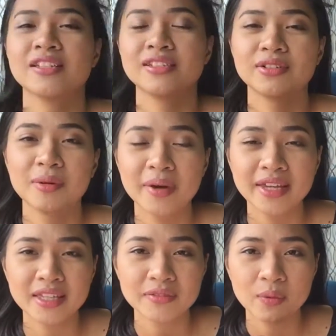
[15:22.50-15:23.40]
So
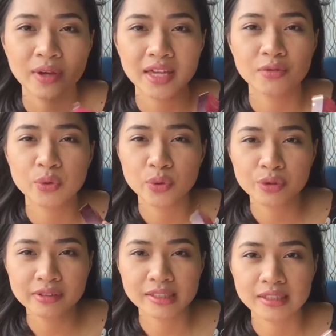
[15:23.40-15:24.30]
my giveaway
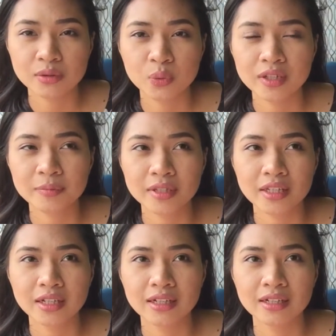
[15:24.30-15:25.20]
rules will
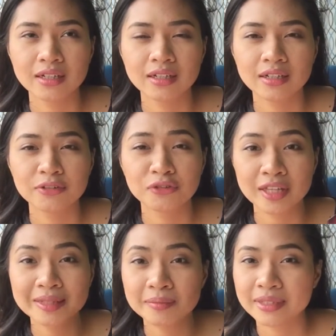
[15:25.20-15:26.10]
be
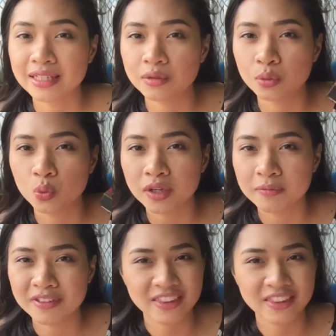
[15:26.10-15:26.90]
filmed in one